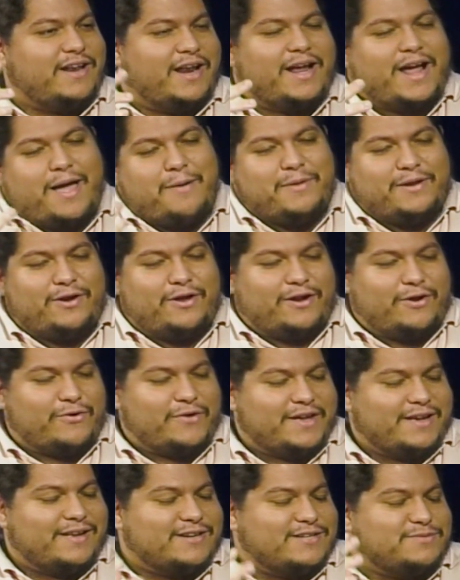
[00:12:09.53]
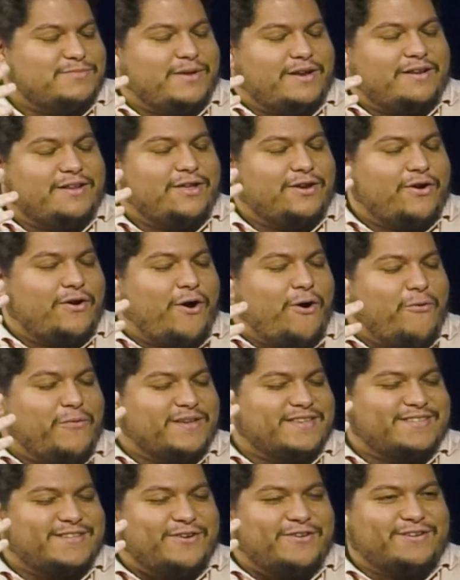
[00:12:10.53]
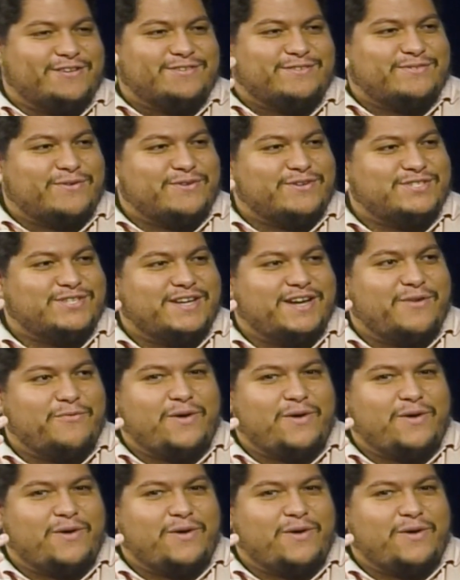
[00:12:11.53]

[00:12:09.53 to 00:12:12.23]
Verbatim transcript: Like I mean, I know English, but you know, always hear distortion.